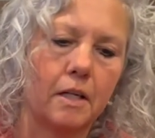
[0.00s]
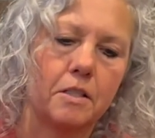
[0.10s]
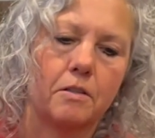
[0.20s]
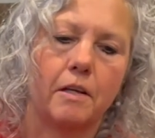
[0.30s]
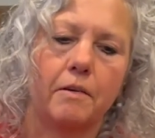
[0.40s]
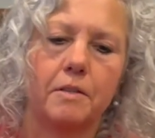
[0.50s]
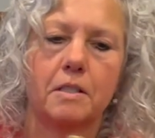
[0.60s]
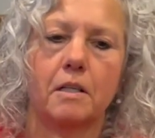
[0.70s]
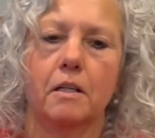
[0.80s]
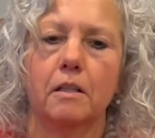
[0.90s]
so that one's
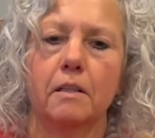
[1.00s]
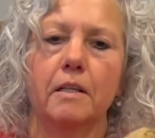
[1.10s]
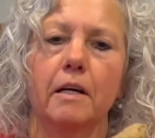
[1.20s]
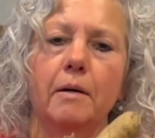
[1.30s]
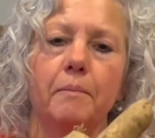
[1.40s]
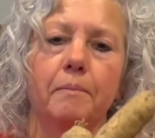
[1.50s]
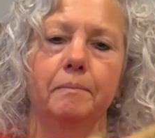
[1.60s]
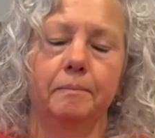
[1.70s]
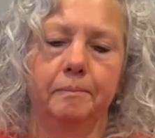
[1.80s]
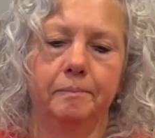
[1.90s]
kind of cleaned up.
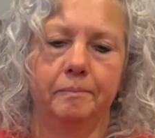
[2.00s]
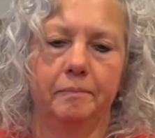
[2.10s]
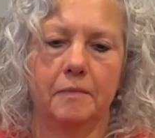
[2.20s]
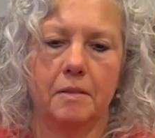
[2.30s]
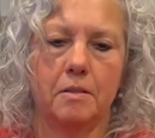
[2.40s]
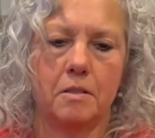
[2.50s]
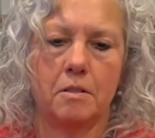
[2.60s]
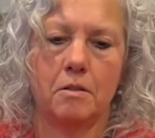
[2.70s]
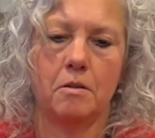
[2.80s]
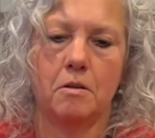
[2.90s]
Just
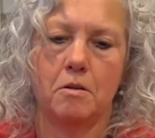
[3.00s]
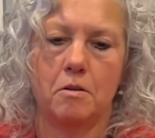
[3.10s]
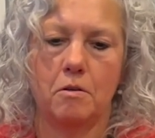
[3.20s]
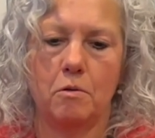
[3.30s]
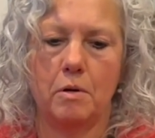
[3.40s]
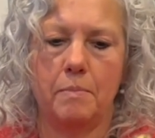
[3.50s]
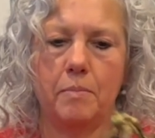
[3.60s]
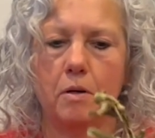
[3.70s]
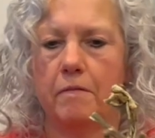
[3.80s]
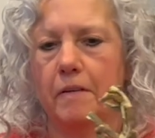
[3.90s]
wipe
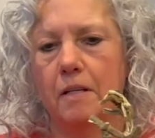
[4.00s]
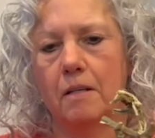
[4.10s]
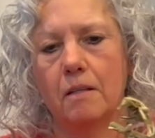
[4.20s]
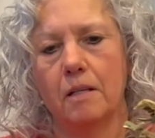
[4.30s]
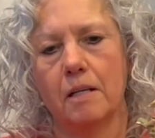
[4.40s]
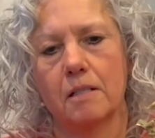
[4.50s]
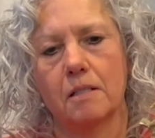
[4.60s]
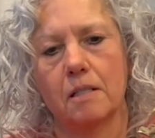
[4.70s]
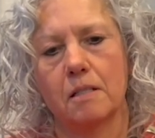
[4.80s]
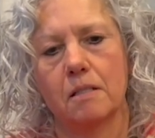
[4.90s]
off any of the
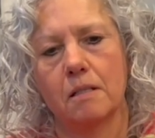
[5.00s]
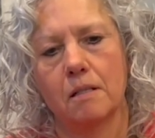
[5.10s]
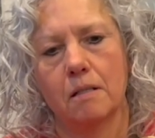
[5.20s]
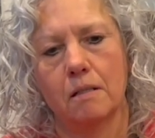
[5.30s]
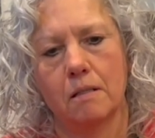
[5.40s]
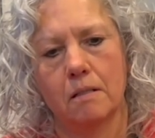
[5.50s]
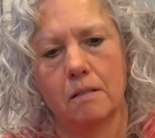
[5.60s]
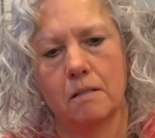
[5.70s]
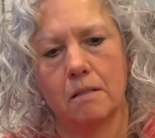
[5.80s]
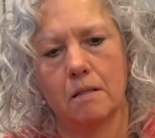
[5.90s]
excess
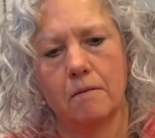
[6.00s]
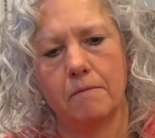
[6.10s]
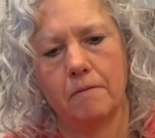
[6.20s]
stuff.